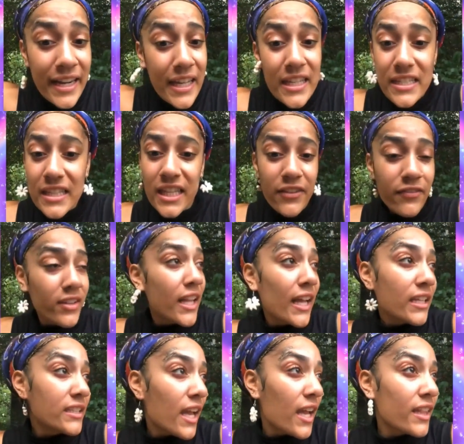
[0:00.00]
you know what I'm
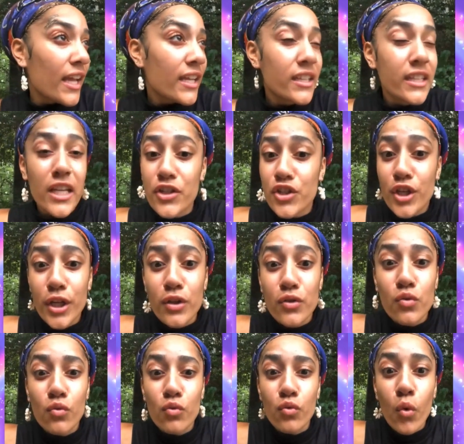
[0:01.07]
saying? So that we're
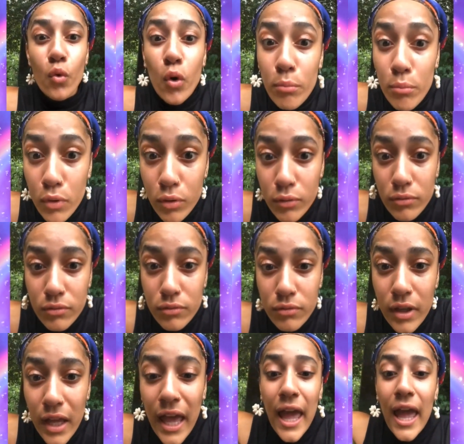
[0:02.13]
able to spread
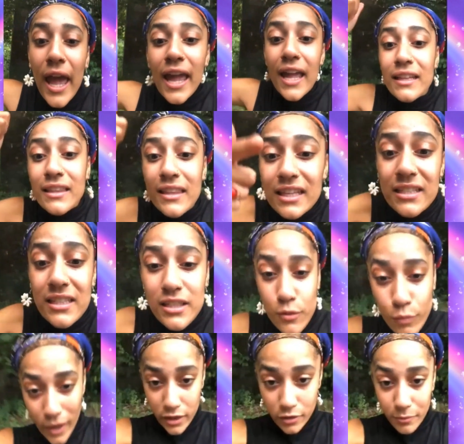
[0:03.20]
the
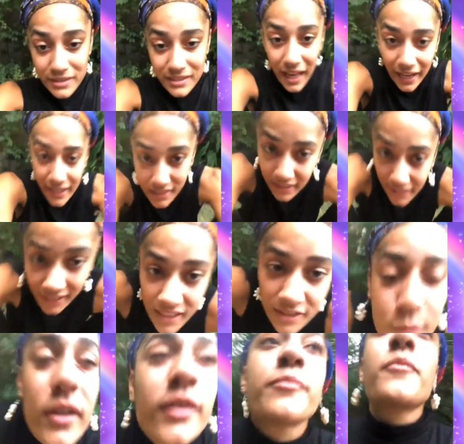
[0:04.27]
information and not
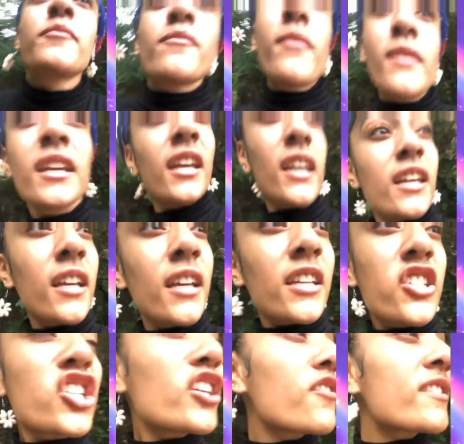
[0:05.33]
be
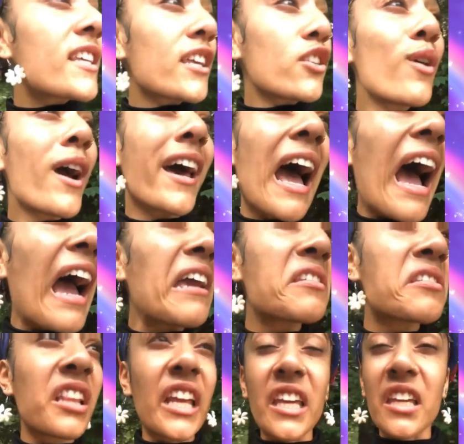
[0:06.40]
censored.
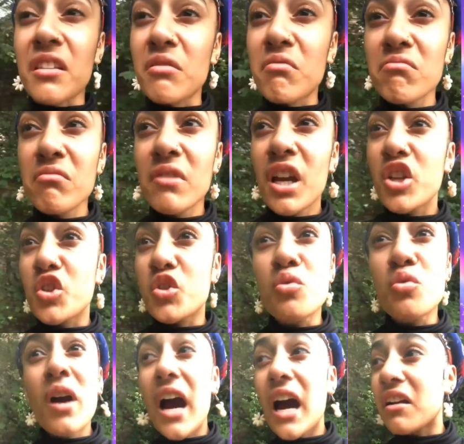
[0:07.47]
That's why I'm putting it
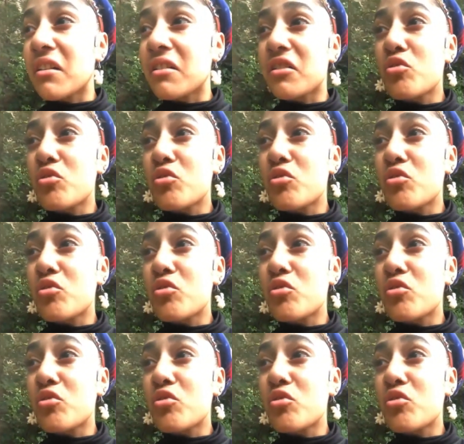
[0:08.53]
in that